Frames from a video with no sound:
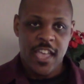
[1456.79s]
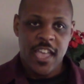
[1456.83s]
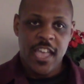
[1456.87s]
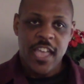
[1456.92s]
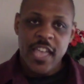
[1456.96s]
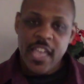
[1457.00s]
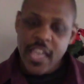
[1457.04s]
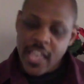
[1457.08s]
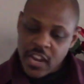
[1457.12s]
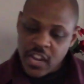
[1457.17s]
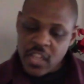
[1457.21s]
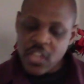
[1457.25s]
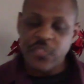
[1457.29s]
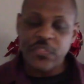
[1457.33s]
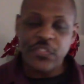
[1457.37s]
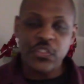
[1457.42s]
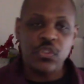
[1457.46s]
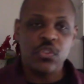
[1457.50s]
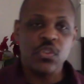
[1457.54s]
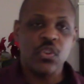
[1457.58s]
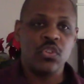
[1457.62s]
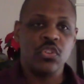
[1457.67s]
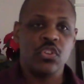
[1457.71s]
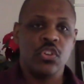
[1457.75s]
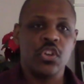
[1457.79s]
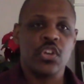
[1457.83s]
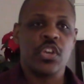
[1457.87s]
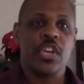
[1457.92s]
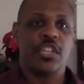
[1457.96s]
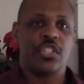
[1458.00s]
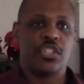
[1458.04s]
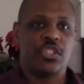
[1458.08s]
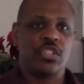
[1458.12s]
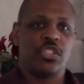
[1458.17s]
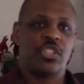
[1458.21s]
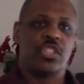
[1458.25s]
And if you don't look
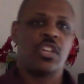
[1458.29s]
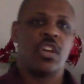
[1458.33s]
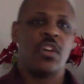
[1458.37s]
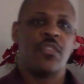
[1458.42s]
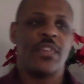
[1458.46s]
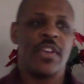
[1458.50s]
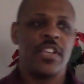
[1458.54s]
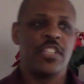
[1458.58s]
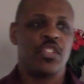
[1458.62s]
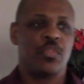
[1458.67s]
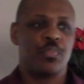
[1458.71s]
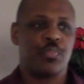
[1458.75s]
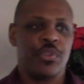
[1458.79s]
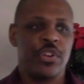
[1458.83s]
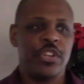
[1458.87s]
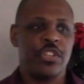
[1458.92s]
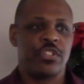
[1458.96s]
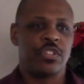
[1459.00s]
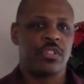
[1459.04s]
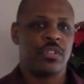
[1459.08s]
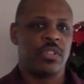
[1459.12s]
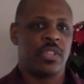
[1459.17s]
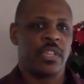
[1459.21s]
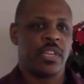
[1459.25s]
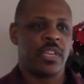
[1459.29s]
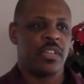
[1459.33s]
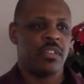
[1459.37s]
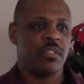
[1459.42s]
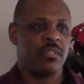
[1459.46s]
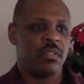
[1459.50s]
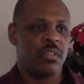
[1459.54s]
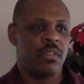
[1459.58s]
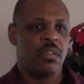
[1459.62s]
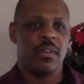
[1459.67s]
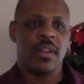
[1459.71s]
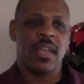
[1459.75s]
at yourself as a preacher,
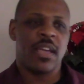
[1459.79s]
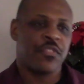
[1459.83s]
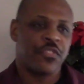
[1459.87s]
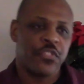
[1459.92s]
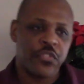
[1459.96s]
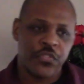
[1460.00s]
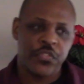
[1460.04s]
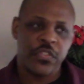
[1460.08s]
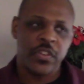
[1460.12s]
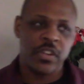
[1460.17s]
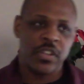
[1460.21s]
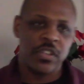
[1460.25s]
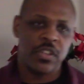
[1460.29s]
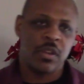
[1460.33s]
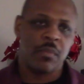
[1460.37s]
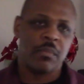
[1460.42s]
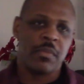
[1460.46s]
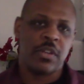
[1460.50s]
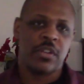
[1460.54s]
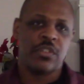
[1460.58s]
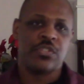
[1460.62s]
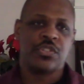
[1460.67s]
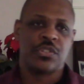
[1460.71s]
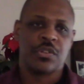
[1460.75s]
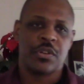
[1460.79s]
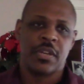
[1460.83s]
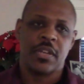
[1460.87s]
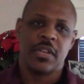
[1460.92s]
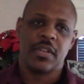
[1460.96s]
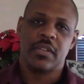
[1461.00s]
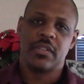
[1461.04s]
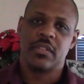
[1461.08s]
then you're not fulfilling your ministry.